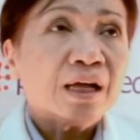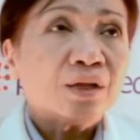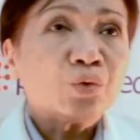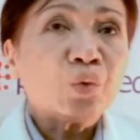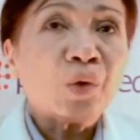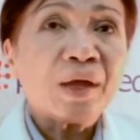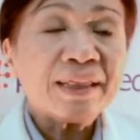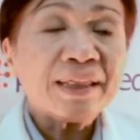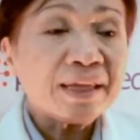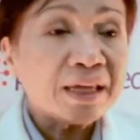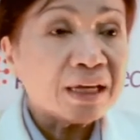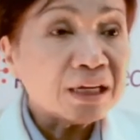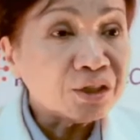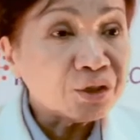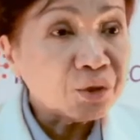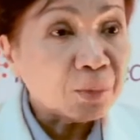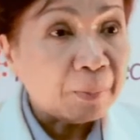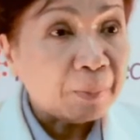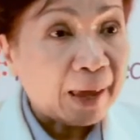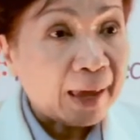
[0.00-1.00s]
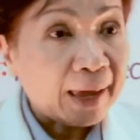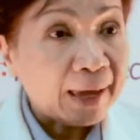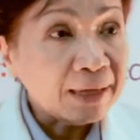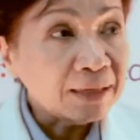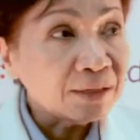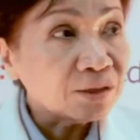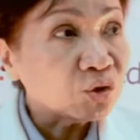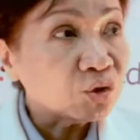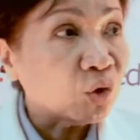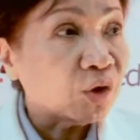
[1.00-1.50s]
twenty years of
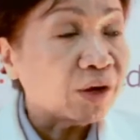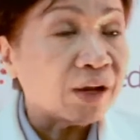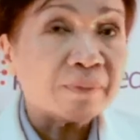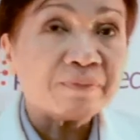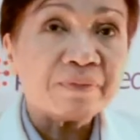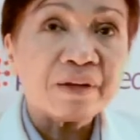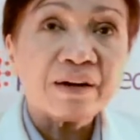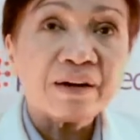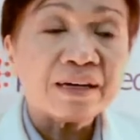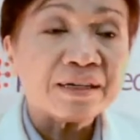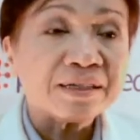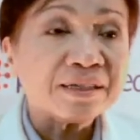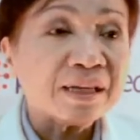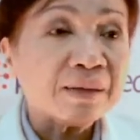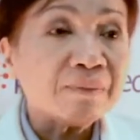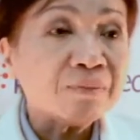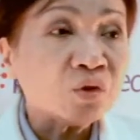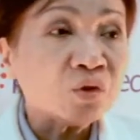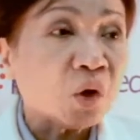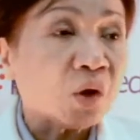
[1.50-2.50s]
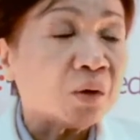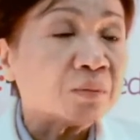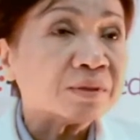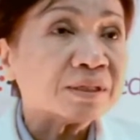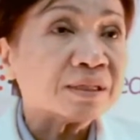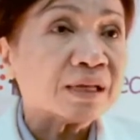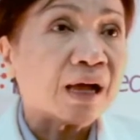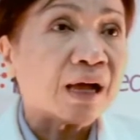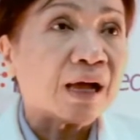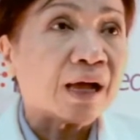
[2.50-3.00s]
age, or if there are
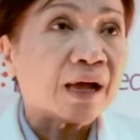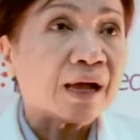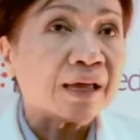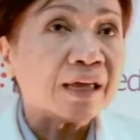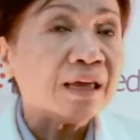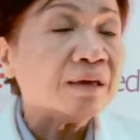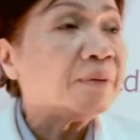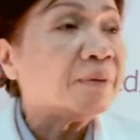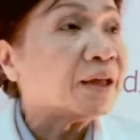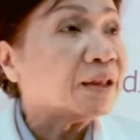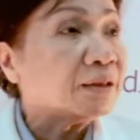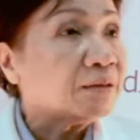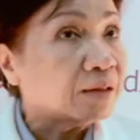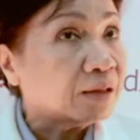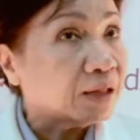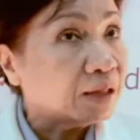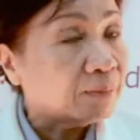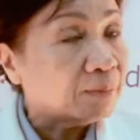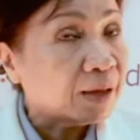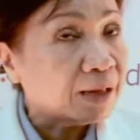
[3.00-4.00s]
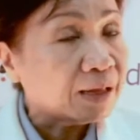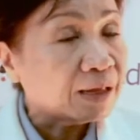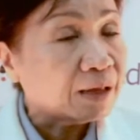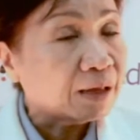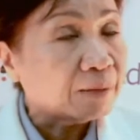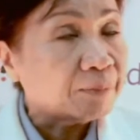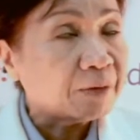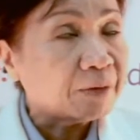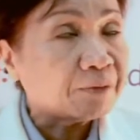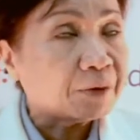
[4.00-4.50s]
symptoms uh, even even
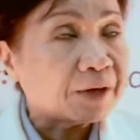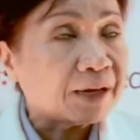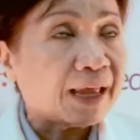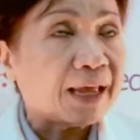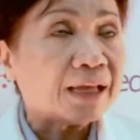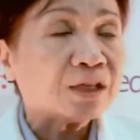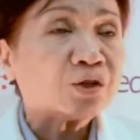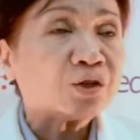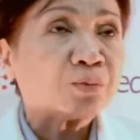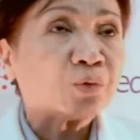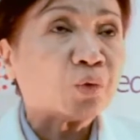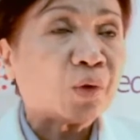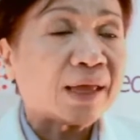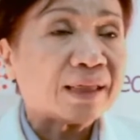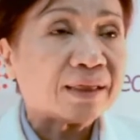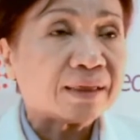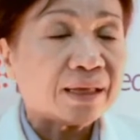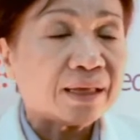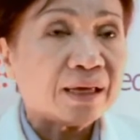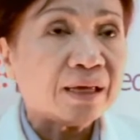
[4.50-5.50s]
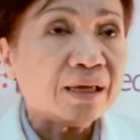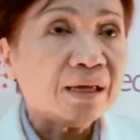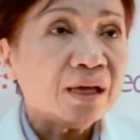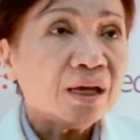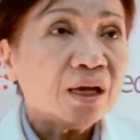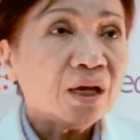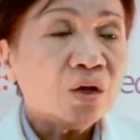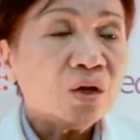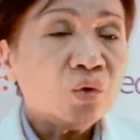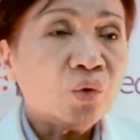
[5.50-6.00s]
before the age of twenty,
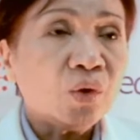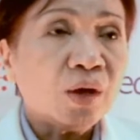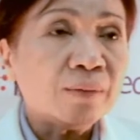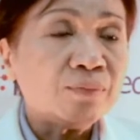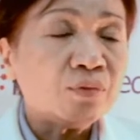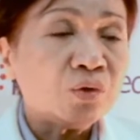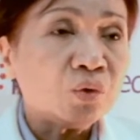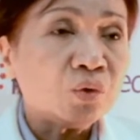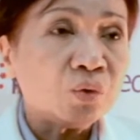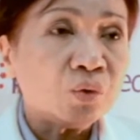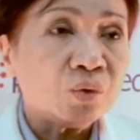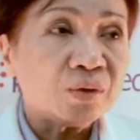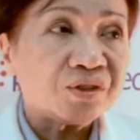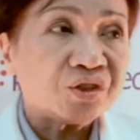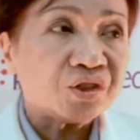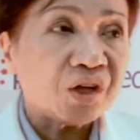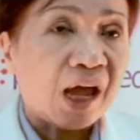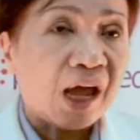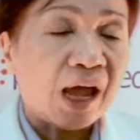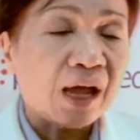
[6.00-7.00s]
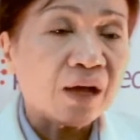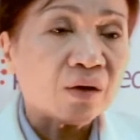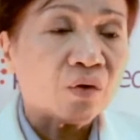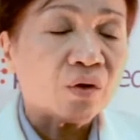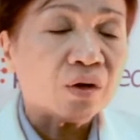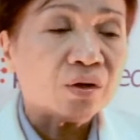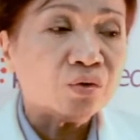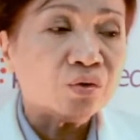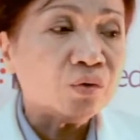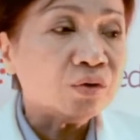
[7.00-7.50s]
you have to check
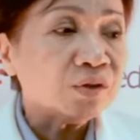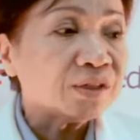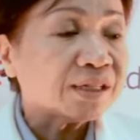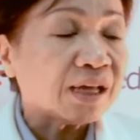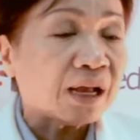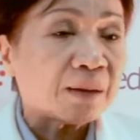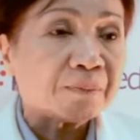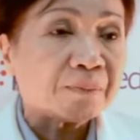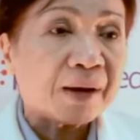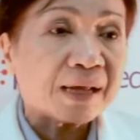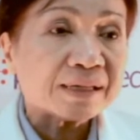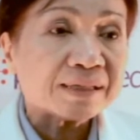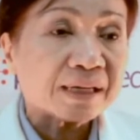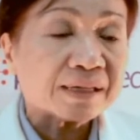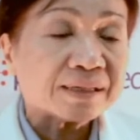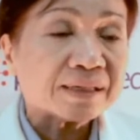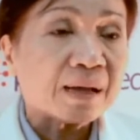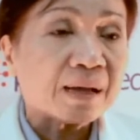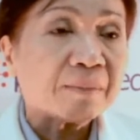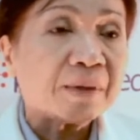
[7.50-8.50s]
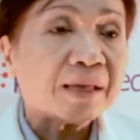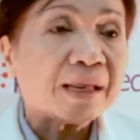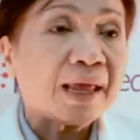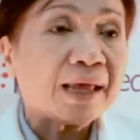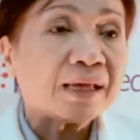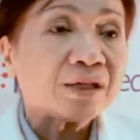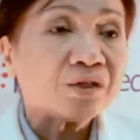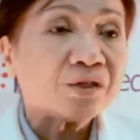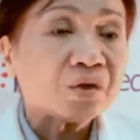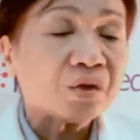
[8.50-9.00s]
or do self-breast
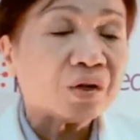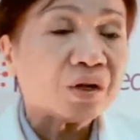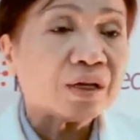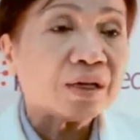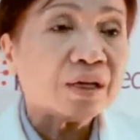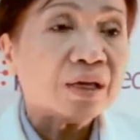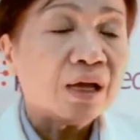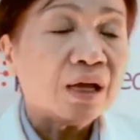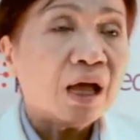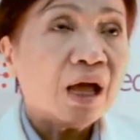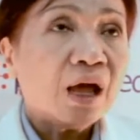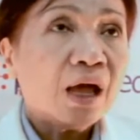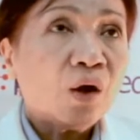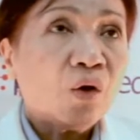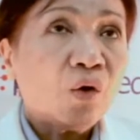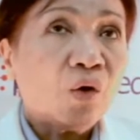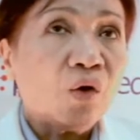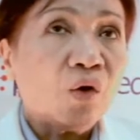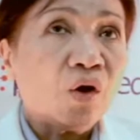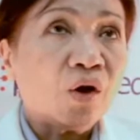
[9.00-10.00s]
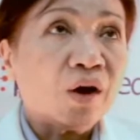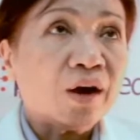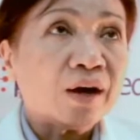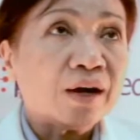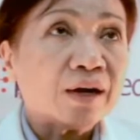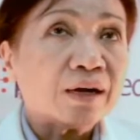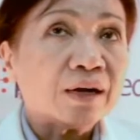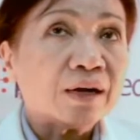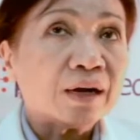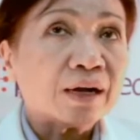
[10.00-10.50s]
examination,
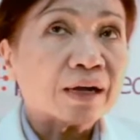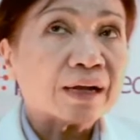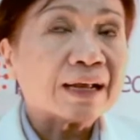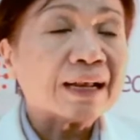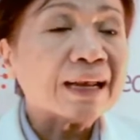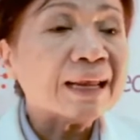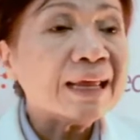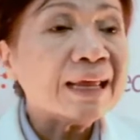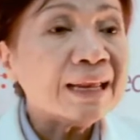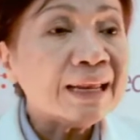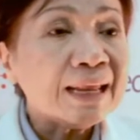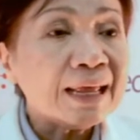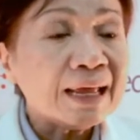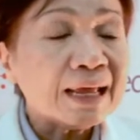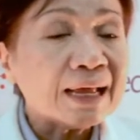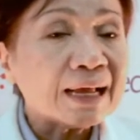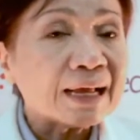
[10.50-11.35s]
or clinic